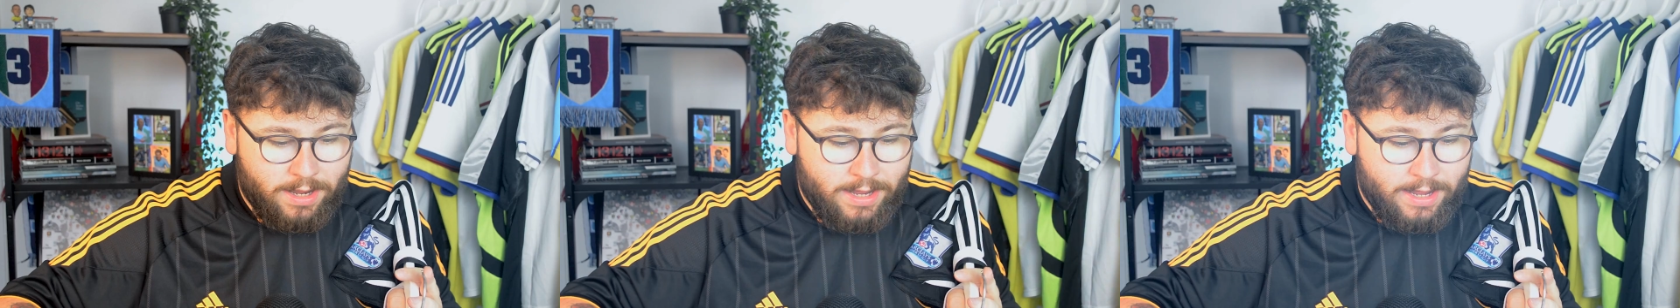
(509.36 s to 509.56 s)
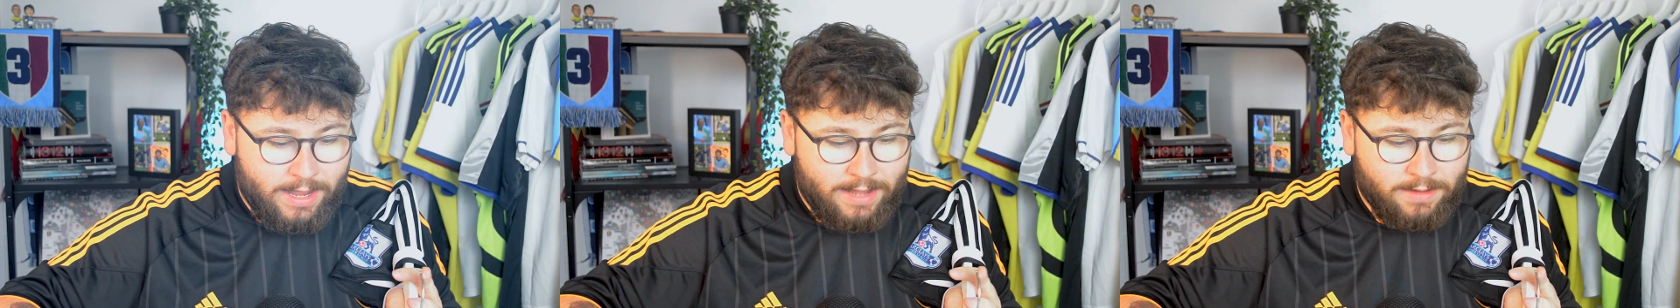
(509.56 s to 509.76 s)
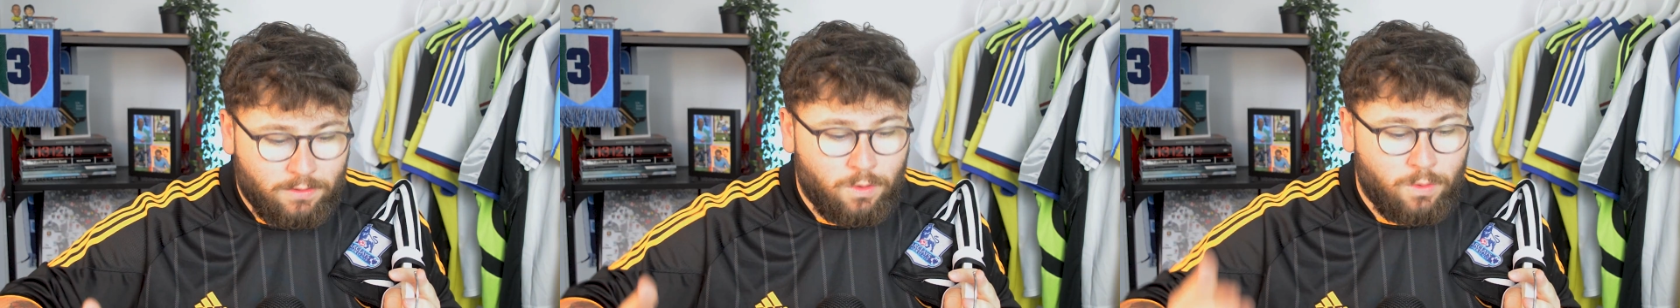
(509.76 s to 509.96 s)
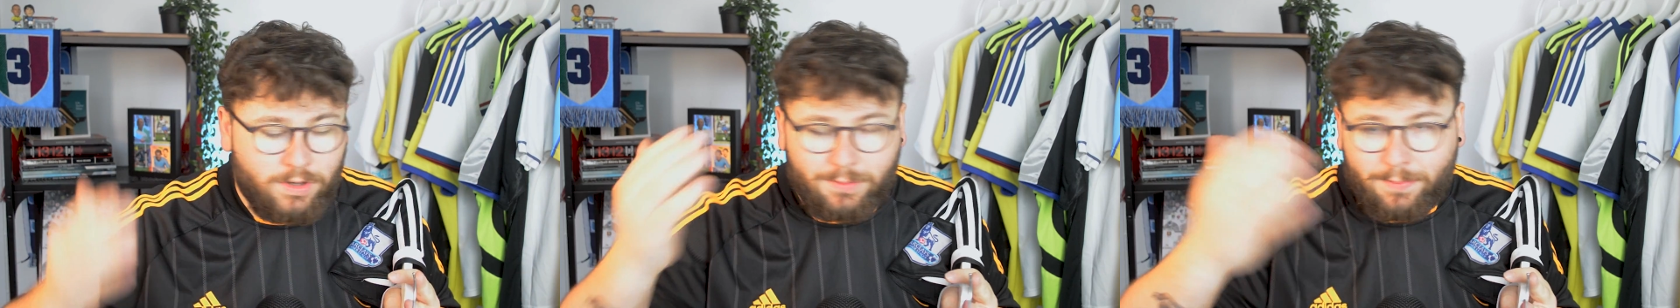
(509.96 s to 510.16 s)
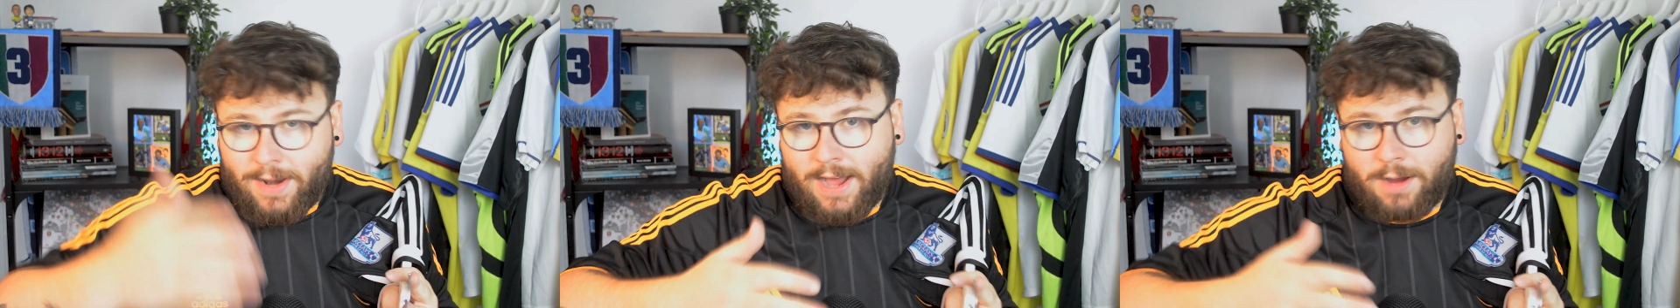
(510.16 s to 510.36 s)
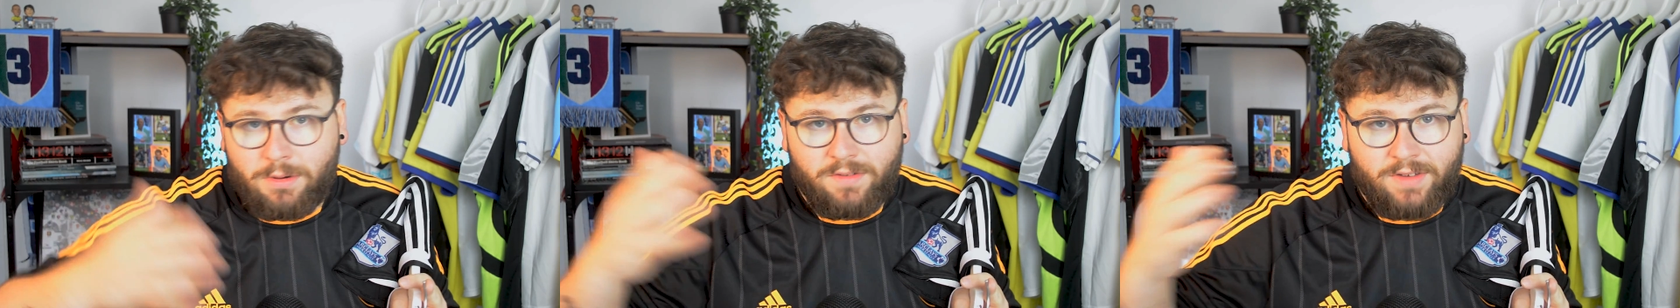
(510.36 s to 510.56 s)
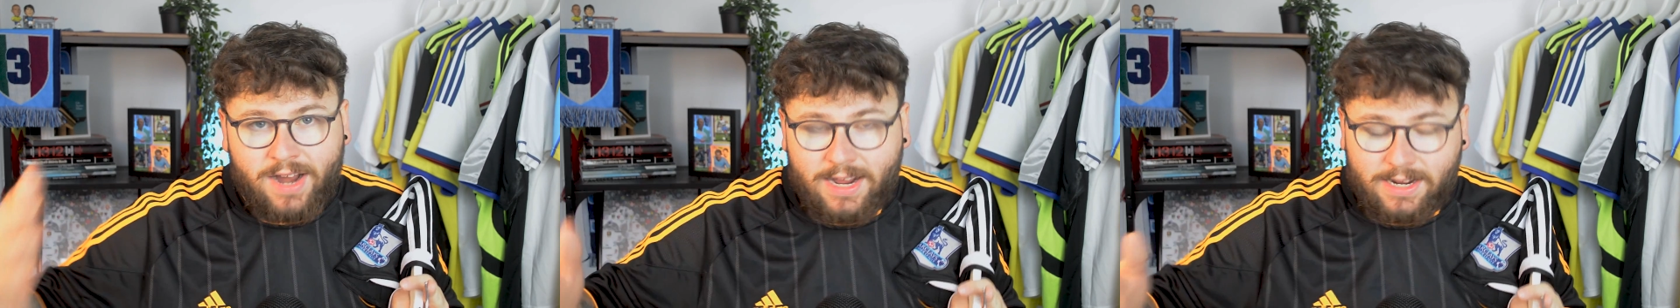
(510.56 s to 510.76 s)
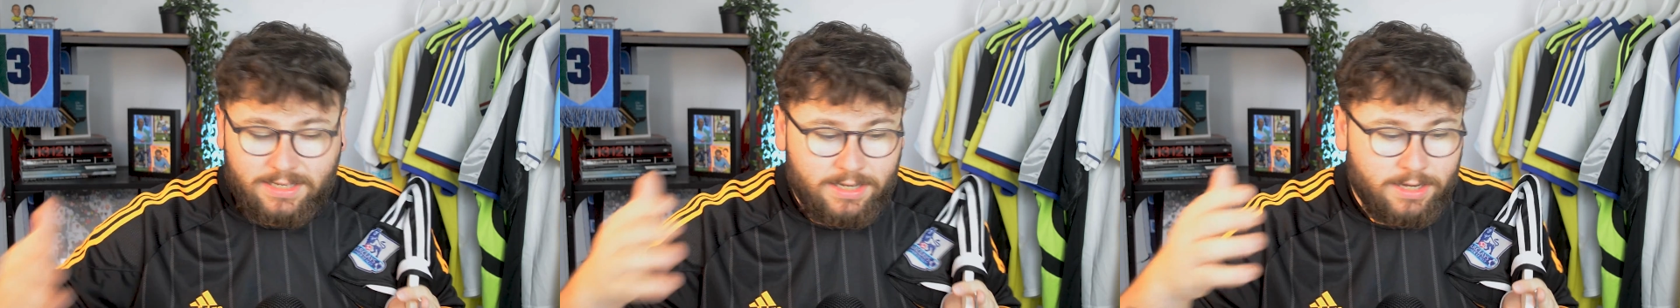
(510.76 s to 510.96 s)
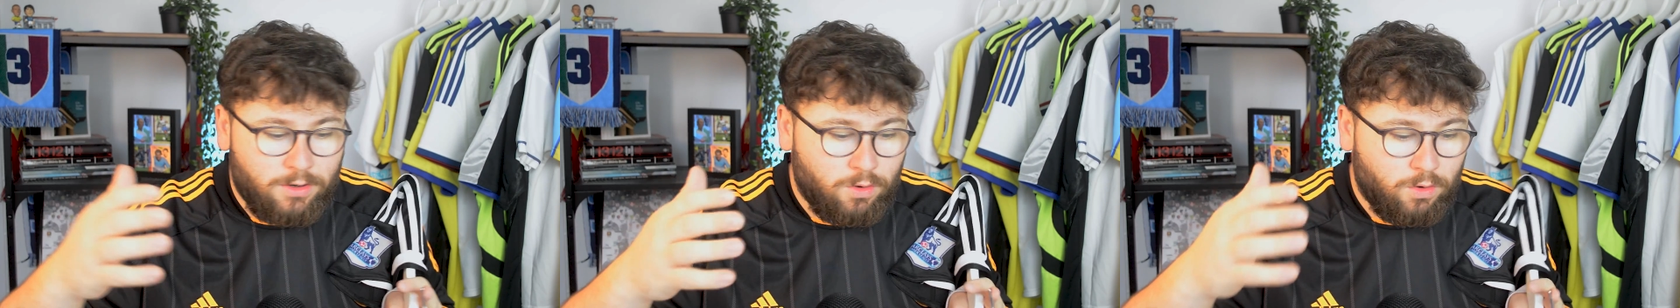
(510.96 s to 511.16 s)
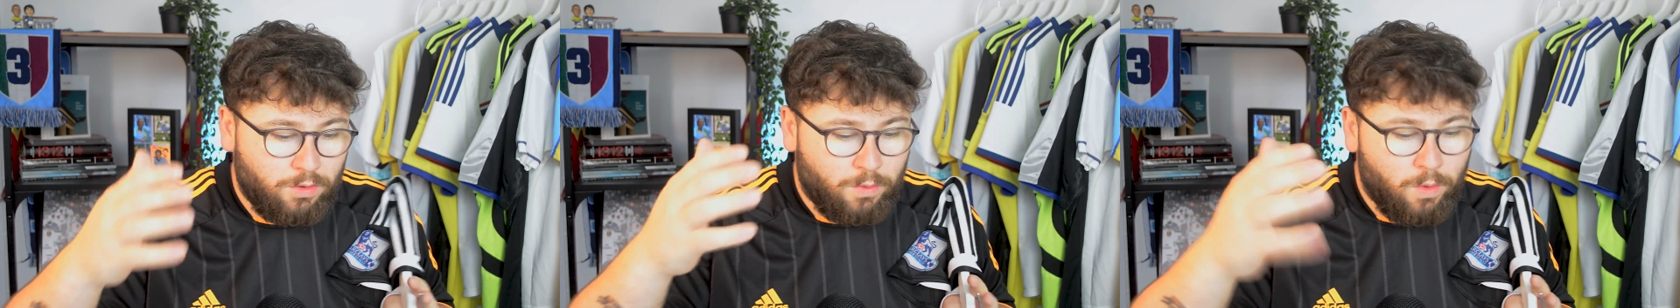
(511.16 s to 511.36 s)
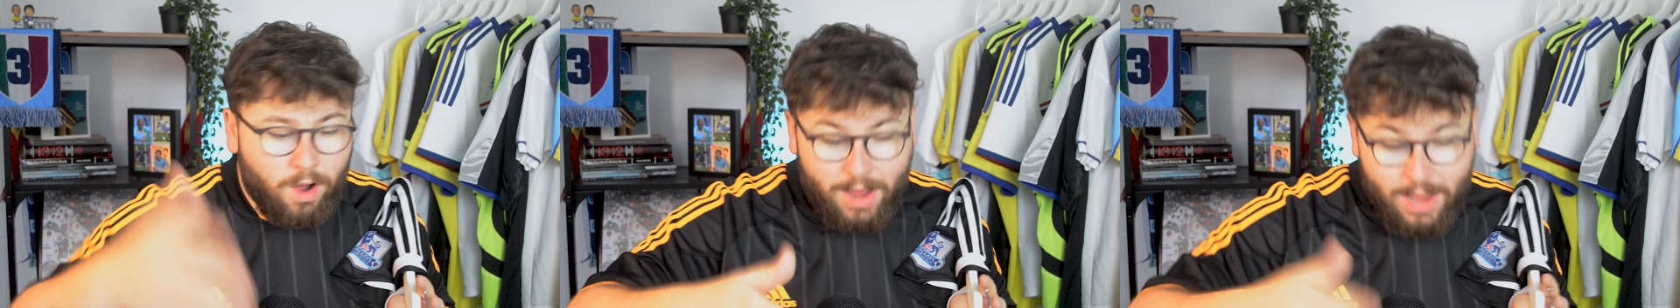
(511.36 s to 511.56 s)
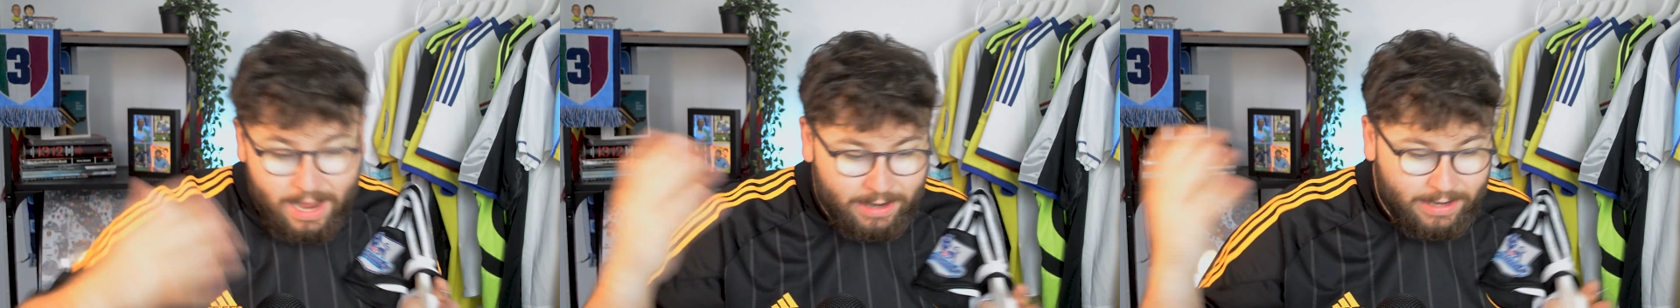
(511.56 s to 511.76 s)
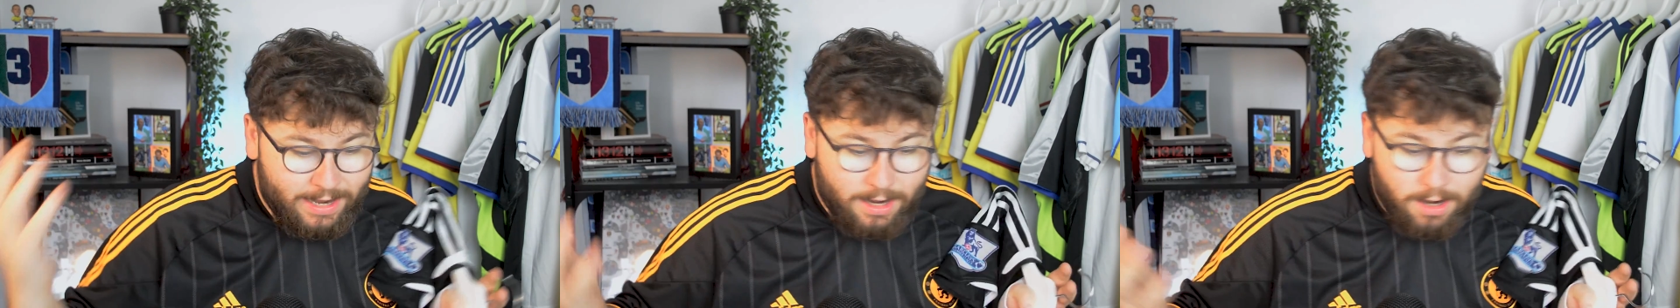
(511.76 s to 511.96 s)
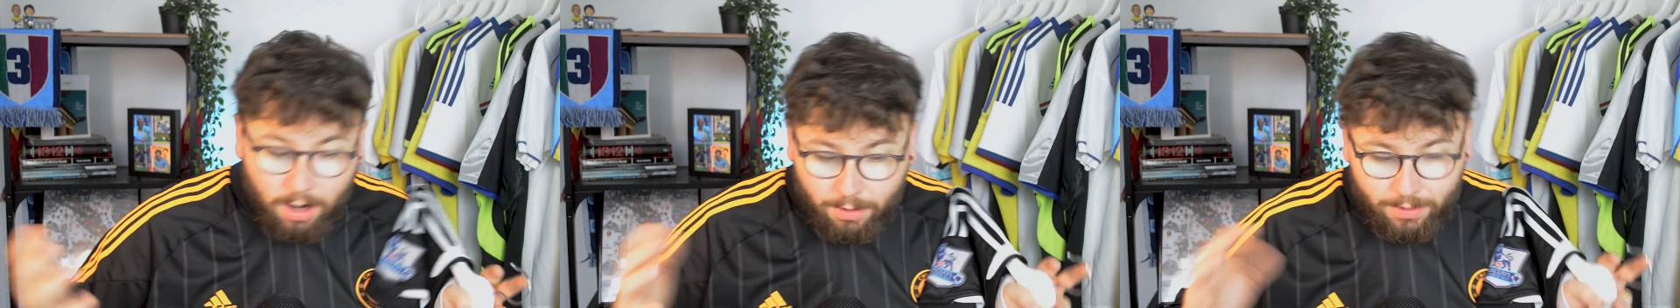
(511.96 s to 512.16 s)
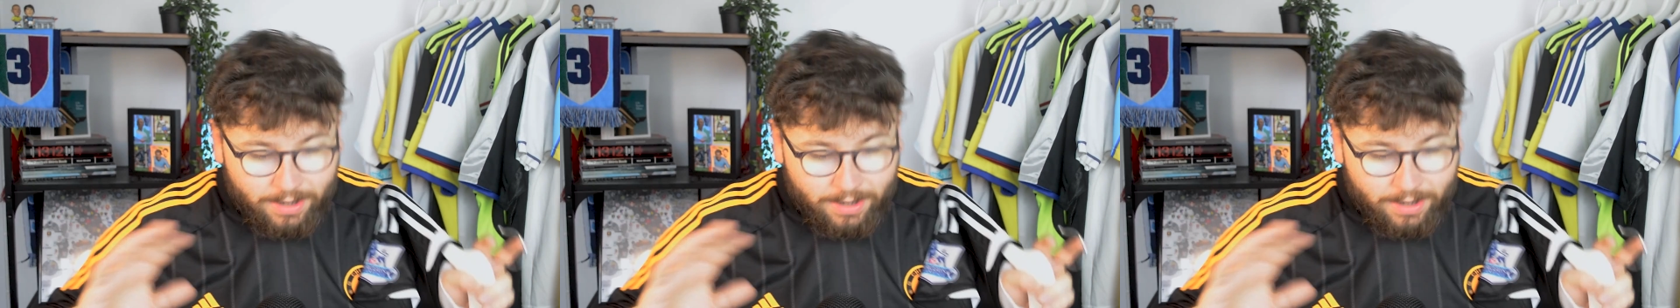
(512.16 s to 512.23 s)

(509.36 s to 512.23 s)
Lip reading: kit. It's always black with an accent, or white and yellow,